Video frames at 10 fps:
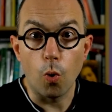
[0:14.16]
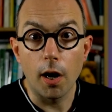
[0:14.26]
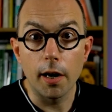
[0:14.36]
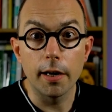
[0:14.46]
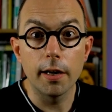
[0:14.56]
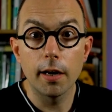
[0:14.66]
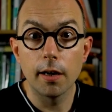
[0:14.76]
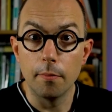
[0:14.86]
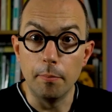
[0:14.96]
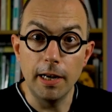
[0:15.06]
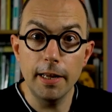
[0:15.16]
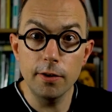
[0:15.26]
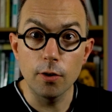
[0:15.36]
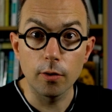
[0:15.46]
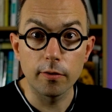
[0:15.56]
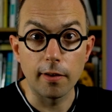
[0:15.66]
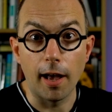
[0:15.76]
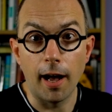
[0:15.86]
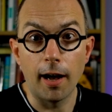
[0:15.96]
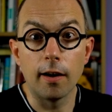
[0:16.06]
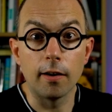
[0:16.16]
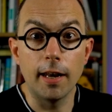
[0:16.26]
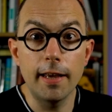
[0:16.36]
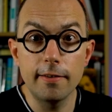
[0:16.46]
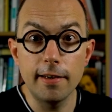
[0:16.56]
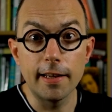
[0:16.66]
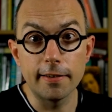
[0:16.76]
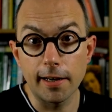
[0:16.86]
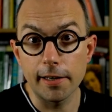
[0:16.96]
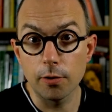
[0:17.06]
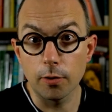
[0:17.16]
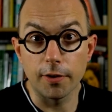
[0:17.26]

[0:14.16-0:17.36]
why millennials are lazy, entitled